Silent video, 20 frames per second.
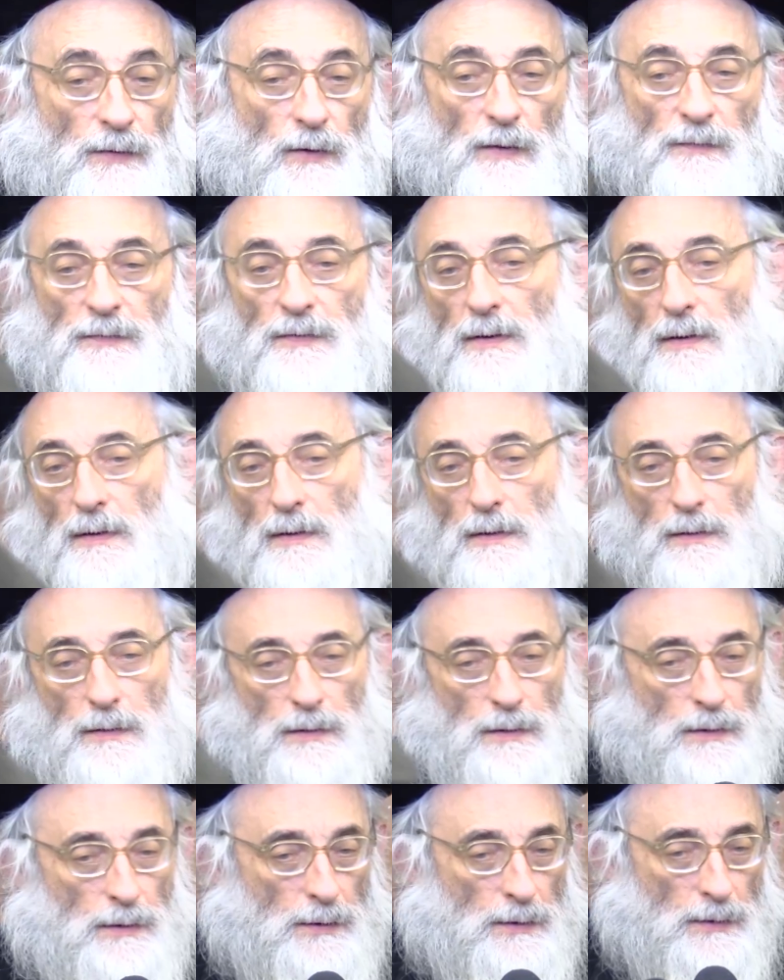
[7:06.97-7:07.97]
nofik.
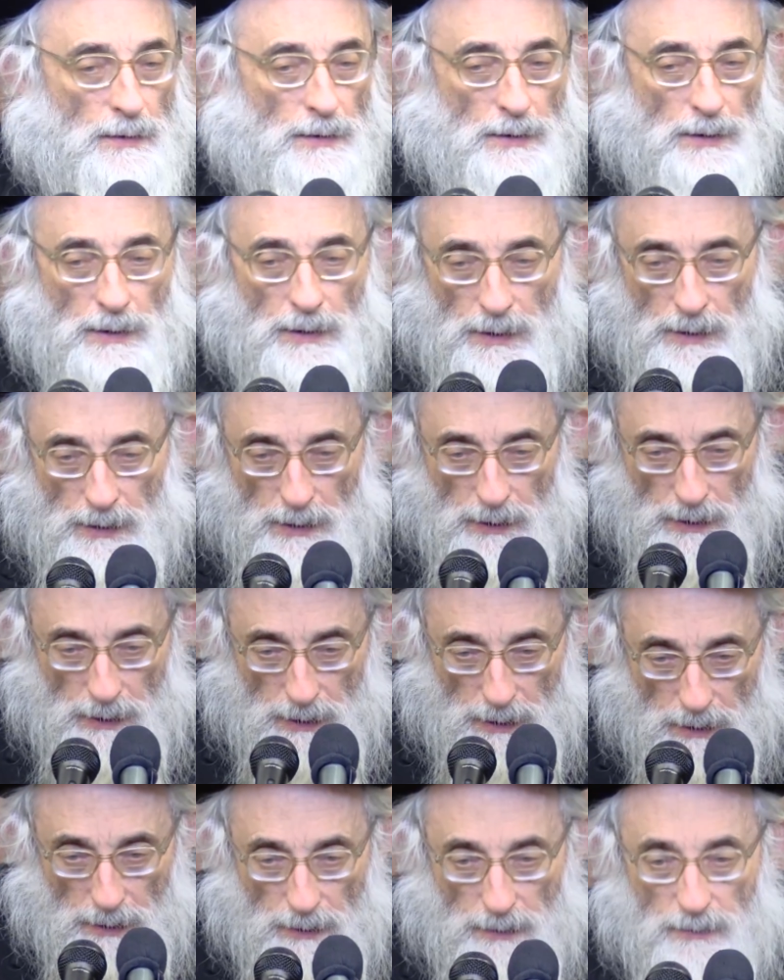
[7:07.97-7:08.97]

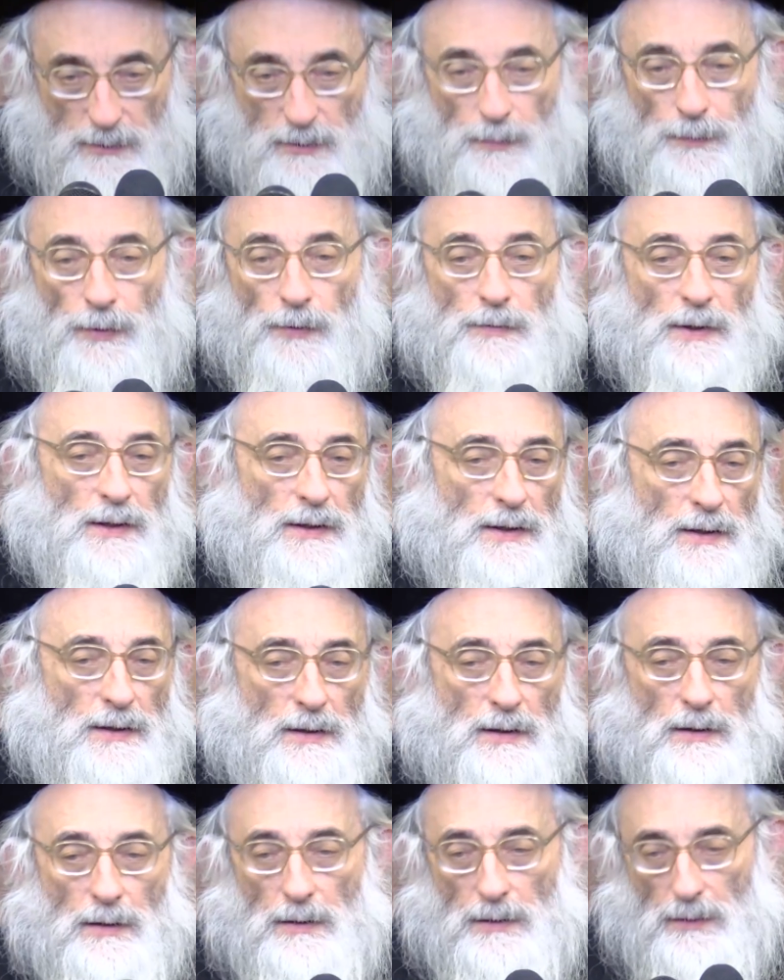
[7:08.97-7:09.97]
He's a boreach